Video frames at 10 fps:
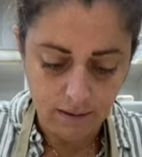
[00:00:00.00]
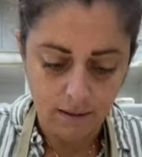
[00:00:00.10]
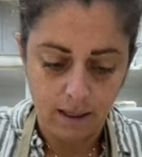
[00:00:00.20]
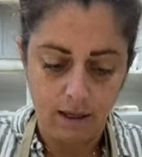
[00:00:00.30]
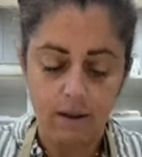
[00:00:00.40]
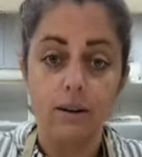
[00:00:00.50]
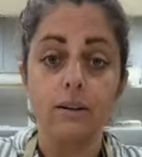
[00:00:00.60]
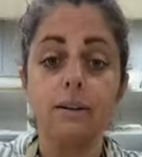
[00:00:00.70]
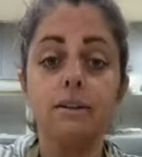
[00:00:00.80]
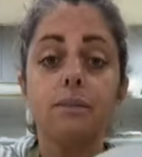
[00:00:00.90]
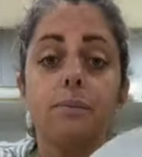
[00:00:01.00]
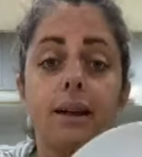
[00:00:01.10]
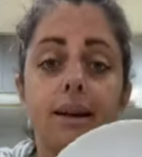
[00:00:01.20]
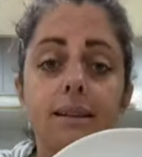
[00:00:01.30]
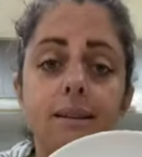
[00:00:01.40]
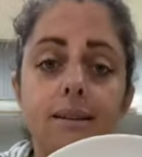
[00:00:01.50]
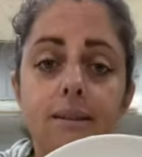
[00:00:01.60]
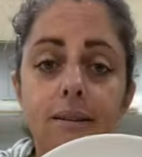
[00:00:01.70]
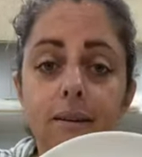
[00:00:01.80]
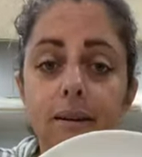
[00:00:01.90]
Get it all into place.
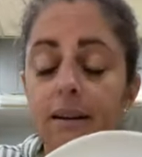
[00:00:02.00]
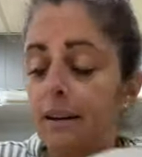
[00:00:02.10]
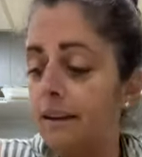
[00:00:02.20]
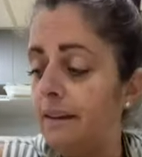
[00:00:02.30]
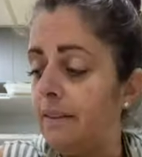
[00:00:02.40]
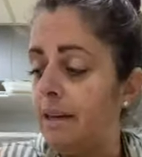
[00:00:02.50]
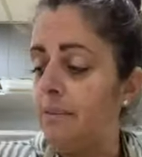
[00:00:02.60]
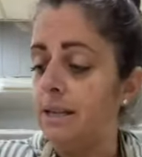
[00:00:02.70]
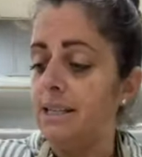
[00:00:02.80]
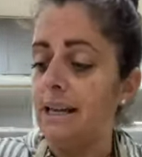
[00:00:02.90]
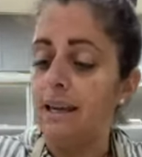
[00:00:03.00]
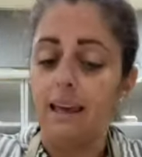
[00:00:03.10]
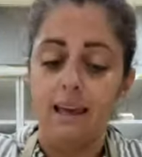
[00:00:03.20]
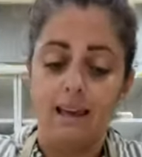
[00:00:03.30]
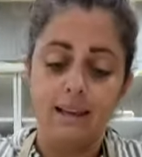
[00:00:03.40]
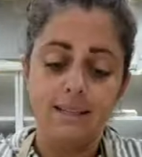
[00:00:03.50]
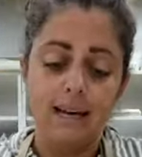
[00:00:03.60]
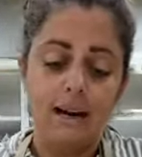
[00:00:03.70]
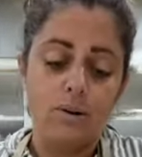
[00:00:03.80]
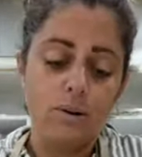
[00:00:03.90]
Then I'm going to take a
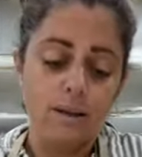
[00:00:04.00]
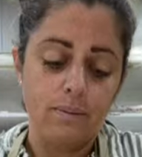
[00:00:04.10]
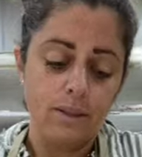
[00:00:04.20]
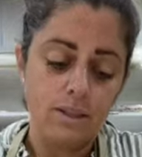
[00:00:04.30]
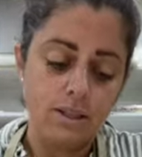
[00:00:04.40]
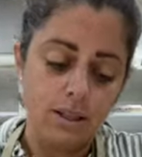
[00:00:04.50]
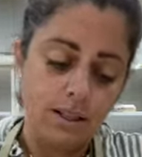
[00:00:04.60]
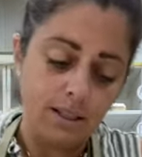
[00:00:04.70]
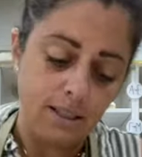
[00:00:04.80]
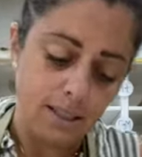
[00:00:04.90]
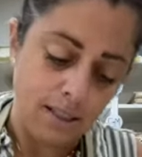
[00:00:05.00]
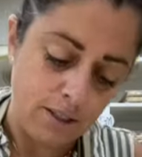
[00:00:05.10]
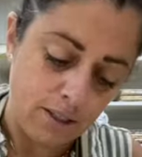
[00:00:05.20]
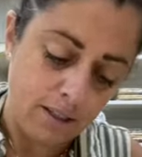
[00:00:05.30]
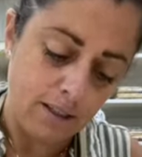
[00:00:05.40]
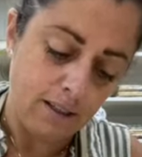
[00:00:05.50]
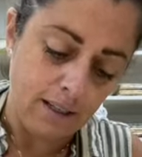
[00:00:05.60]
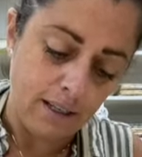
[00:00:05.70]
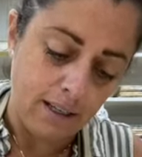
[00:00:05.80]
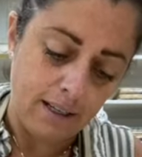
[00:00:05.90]
towel and I'm going to start in the center
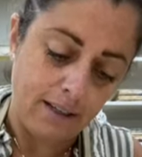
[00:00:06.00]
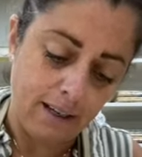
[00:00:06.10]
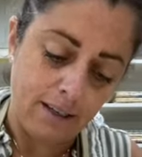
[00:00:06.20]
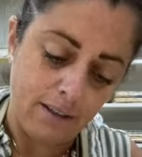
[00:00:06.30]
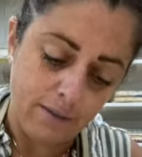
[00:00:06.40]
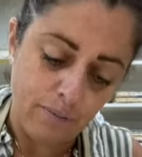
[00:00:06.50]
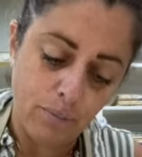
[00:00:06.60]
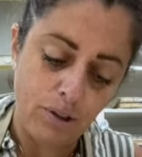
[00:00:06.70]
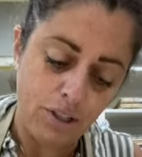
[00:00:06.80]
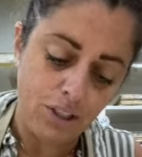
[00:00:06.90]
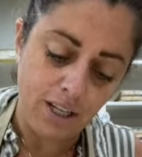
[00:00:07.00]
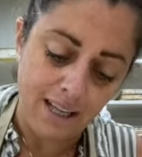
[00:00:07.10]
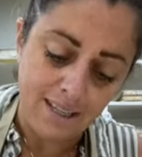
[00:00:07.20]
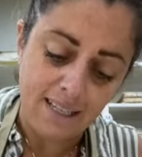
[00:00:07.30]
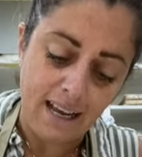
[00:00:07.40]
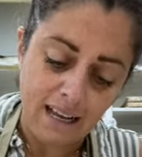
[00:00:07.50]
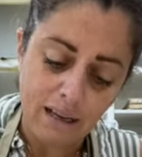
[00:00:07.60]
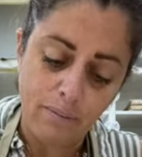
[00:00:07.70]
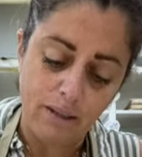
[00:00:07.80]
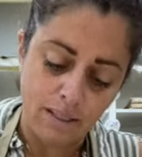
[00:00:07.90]
and kind of push and
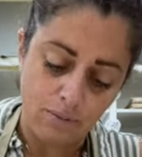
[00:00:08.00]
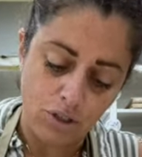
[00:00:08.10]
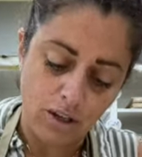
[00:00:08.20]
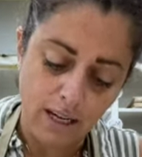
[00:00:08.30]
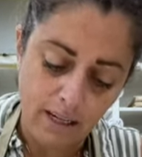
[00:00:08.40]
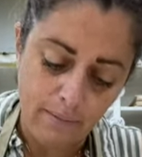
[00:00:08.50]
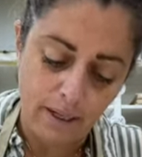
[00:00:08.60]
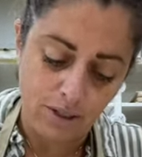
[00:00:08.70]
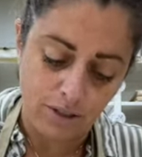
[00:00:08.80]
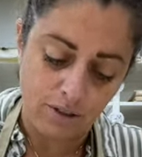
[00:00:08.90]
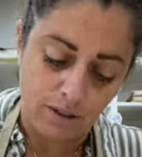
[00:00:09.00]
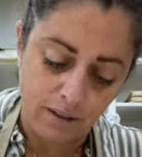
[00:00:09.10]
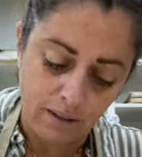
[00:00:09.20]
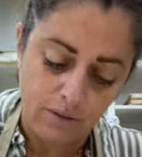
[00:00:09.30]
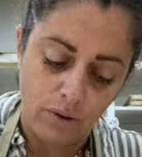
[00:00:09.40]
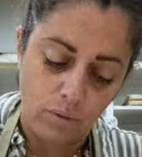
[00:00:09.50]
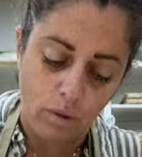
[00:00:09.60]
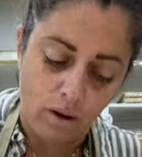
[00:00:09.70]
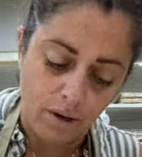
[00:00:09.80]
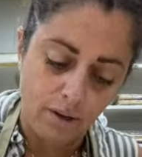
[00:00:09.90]
dab, because I'm trying to make sure all of the
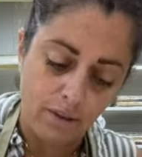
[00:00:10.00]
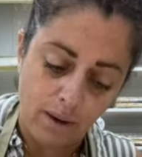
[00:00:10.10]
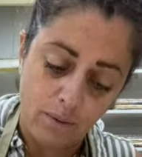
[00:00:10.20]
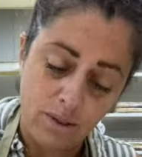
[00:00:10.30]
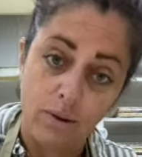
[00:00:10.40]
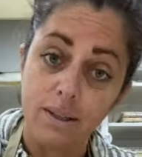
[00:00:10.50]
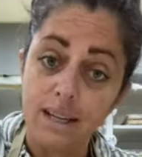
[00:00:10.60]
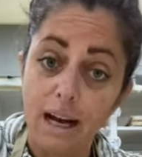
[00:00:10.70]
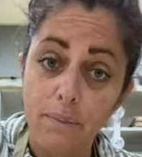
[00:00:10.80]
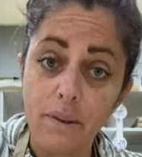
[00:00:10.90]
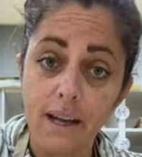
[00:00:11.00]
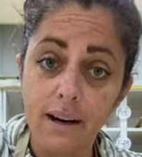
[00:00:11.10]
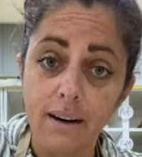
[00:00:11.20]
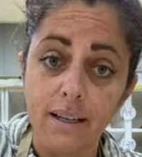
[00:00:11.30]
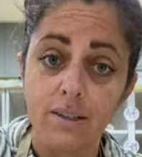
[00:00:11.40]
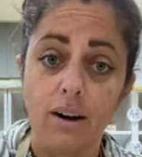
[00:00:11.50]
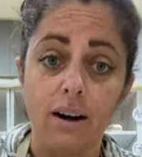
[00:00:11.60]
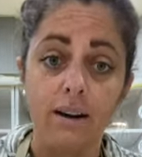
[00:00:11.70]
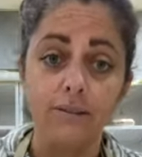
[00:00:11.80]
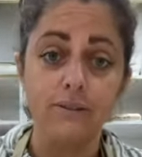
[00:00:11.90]
water that was on top of there is
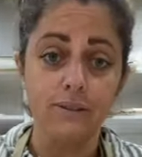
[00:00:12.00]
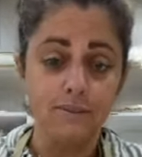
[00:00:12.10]
off.